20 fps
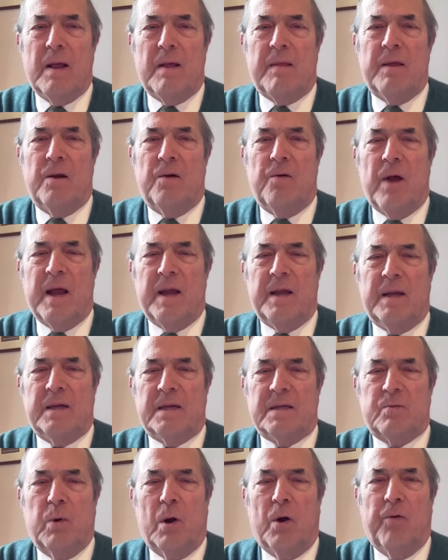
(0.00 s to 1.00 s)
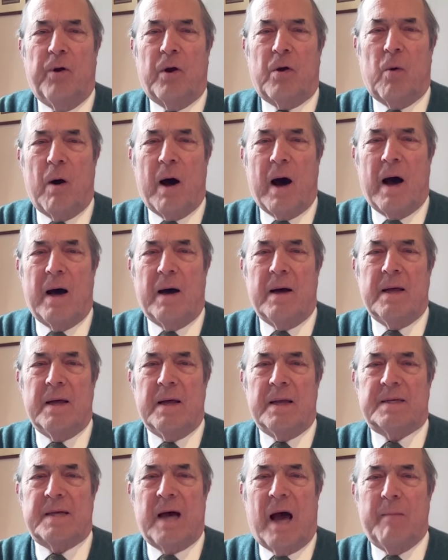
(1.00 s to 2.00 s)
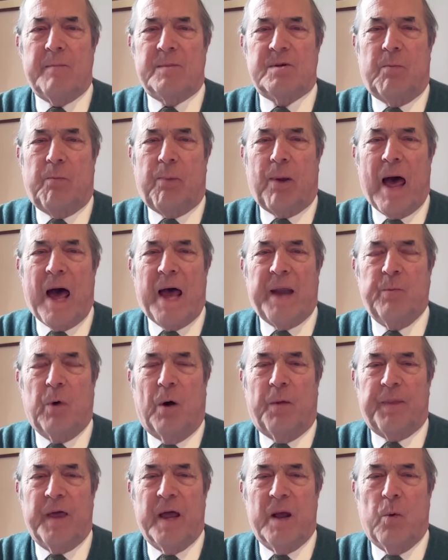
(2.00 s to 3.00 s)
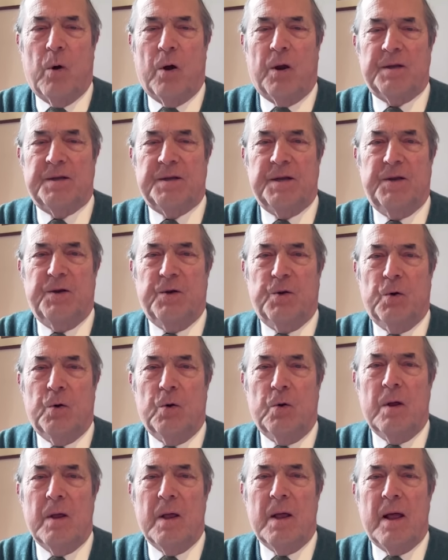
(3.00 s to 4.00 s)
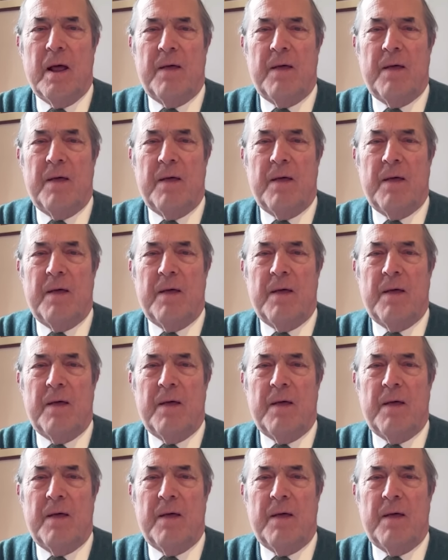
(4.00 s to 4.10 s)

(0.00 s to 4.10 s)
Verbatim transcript: The Iranians will require time to plan what they want to do.